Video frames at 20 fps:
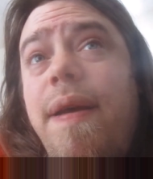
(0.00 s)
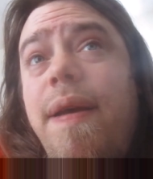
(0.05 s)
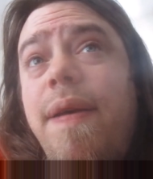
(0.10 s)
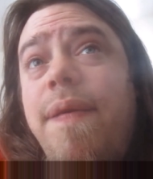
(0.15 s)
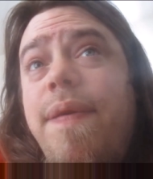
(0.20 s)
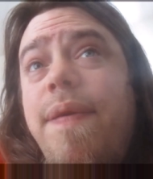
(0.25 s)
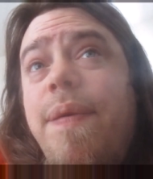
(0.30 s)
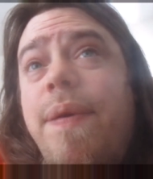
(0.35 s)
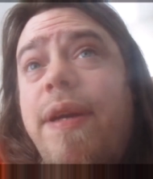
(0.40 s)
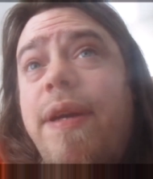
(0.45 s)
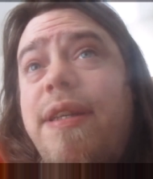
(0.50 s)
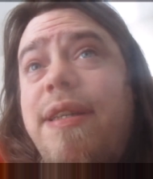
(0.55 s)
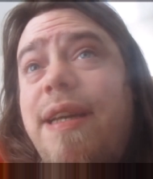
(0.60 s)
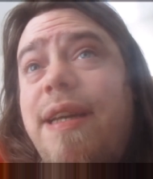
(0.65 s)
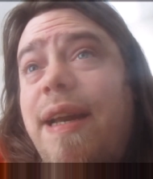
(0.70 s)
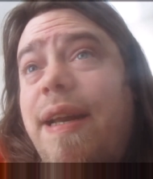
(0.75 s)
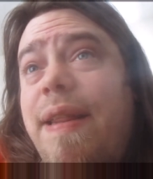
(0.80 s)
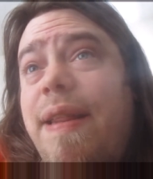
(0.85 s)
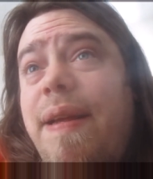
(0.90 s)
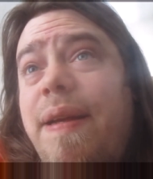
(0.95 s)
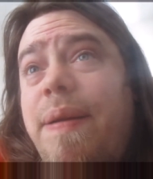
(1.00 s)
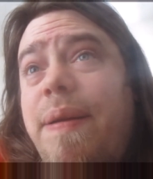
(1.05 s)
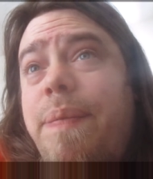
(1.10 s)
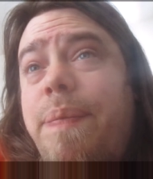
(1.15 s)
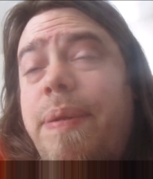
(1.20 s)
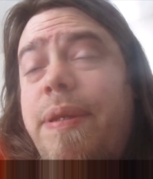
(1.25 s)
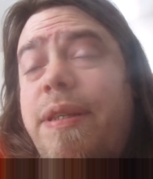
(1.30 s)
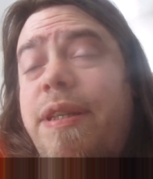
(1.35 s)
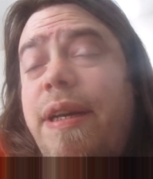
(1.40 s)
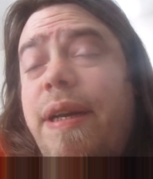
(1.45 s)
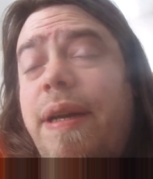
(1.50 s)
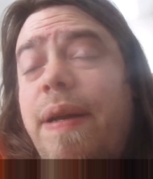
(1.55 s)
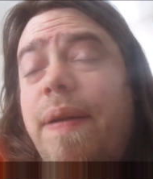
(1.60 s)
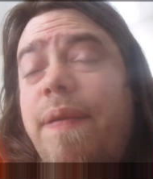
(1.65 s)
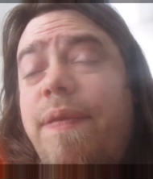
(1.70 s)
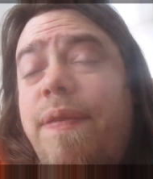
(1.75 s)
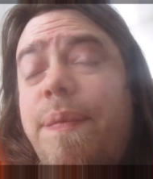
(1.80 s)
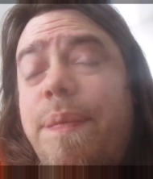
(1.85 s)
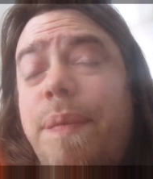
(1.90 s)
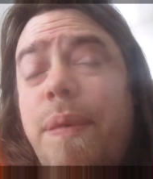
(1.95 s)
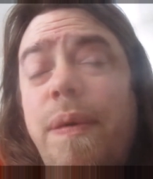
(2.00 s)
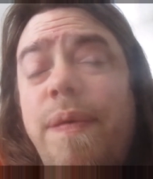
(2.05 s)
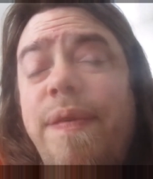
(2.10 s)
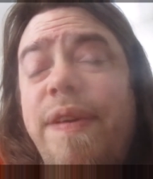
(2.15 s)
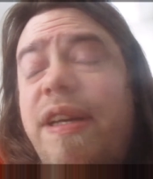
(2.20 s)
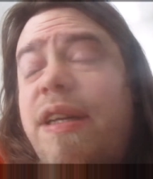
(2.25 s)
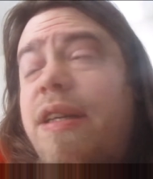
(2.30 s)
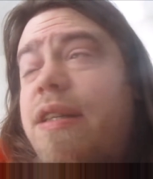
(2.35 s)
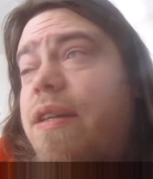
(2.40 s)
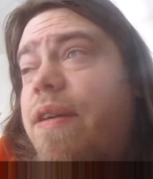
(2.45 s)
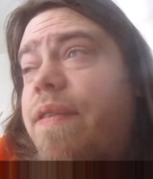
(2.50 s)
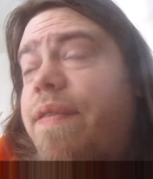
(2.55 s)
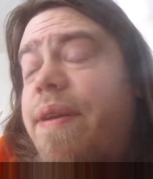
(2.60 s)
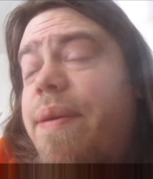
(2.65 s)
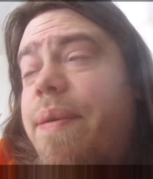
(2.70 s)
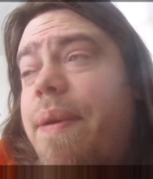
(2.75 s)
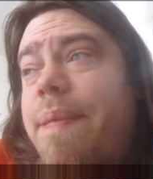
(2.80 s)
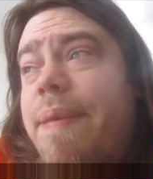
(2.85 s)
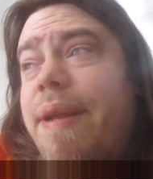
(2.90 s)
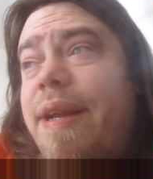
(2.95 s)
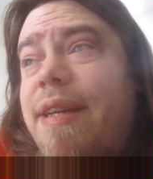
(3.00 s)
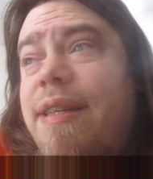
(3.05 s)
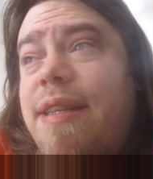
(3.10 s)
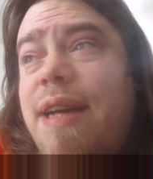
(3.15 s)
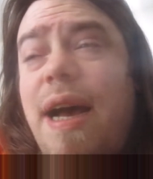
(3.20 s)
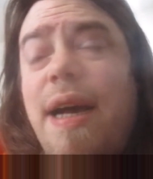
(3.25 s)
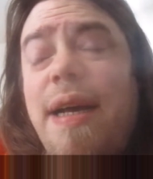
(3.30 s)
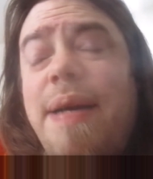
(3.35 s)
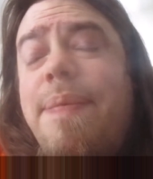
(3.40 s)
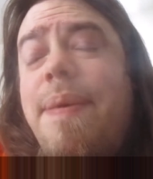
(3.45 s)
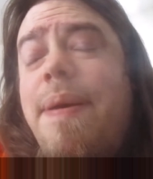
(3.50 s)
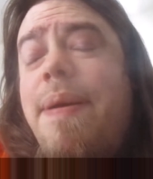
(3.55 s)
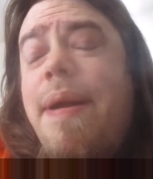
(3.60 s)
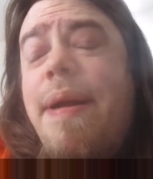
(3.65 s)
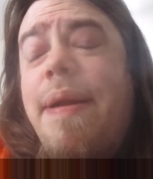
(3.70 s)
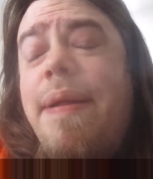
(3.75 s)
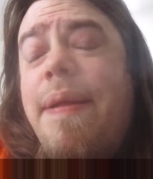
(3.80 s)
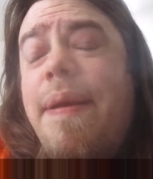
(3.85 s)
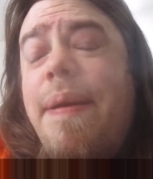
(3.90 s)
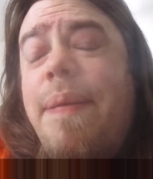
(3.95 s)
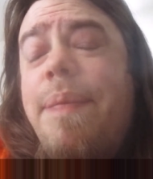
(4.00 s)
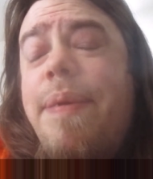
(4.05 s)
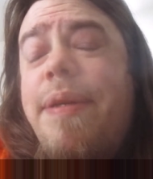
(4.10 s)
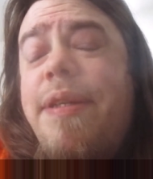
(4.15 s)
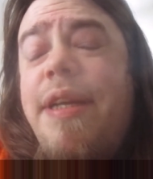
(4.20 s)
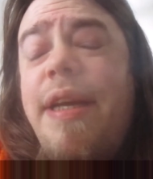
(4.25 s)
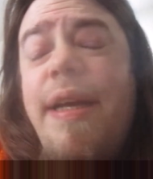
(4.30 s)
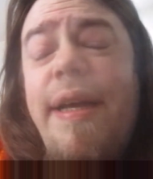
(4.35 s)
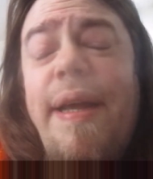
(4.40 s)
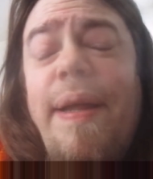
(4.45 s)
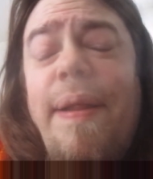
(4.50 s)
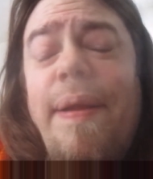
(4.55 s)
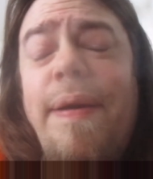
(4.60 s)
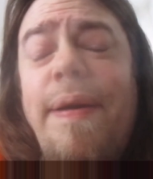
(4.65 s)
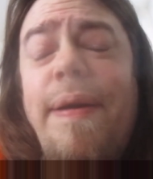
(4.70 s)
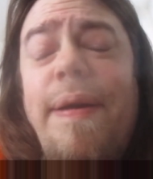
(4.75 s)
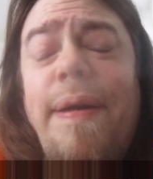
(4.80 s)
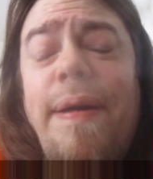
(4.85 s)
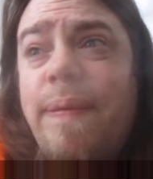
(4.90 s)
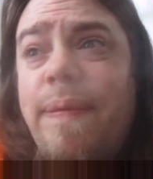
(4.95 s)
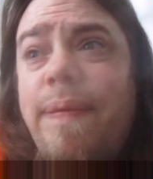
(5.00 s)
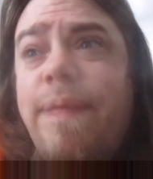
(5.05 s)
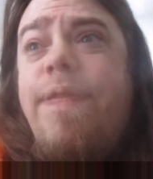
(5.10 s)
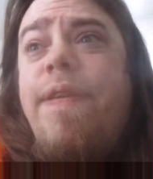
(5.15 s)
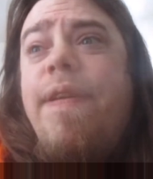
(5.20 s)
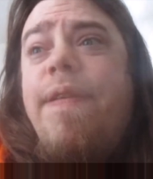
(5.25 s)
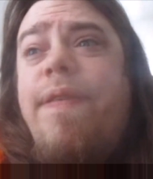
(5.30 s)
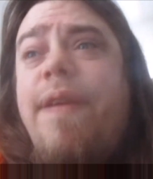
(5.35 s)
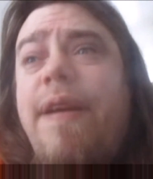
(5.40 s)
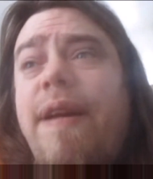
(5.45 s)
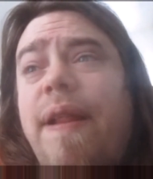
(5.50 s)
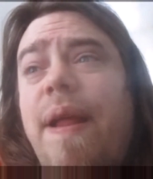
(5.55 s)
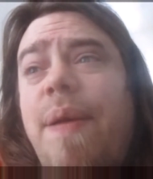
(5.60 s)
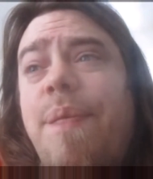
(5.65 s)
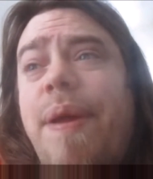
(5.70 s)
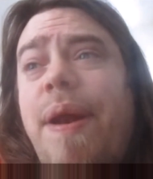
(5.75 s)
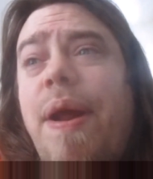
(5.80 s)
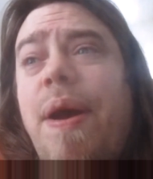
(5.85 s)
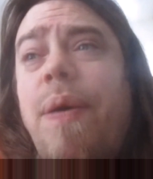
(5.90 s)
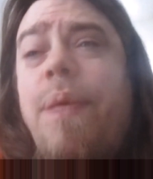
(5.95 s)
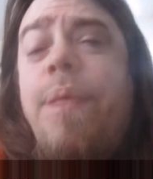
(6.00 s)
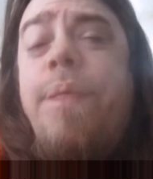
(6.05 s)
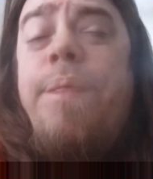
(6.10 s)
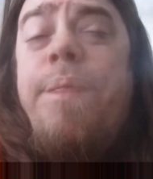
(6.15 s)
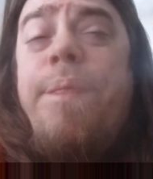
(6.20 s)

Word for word: if you want to see anything particular for movies, or if you want me to talk about anything in particular, feel free to let me know.